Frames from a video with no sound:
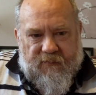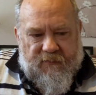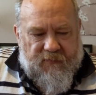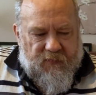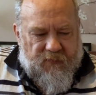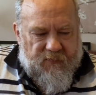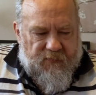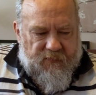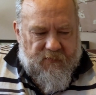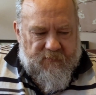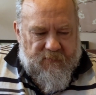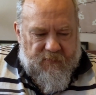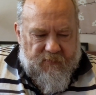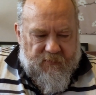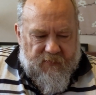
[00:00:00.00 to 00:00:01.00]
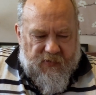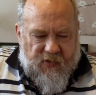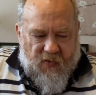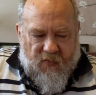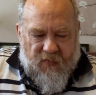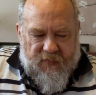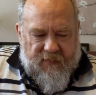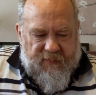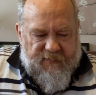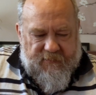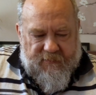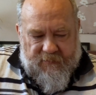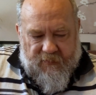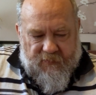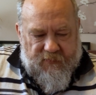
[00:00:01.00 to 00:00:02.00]
So garlic,
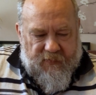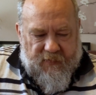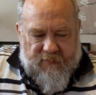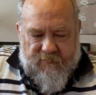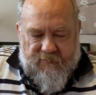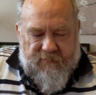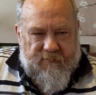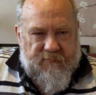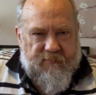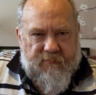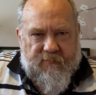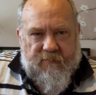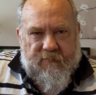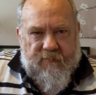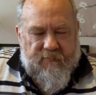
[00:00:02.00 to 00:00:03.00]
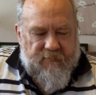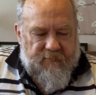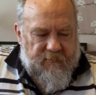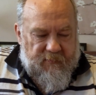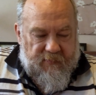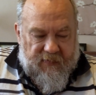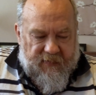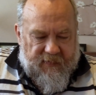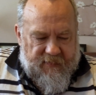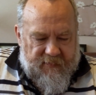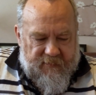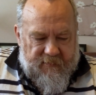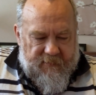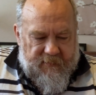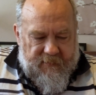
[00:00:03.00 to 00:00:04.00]
onion, leek.
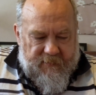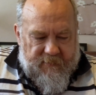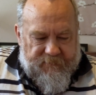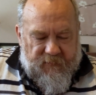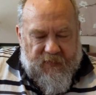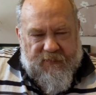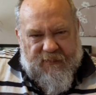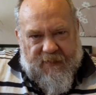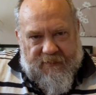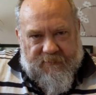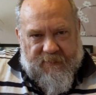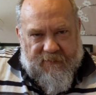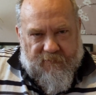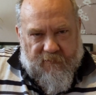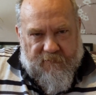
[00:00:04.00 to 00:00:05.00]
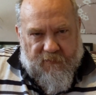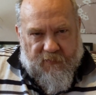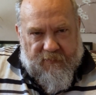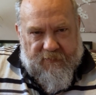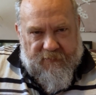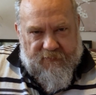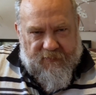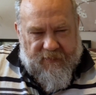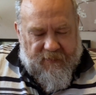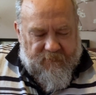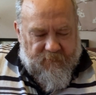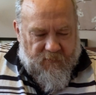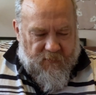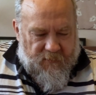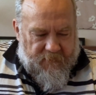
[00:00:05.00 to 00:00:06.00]
So there's a bit of a fudge, 3
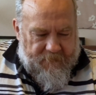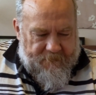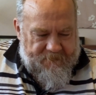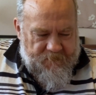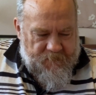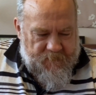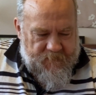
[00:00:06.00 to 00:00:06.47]
in 1.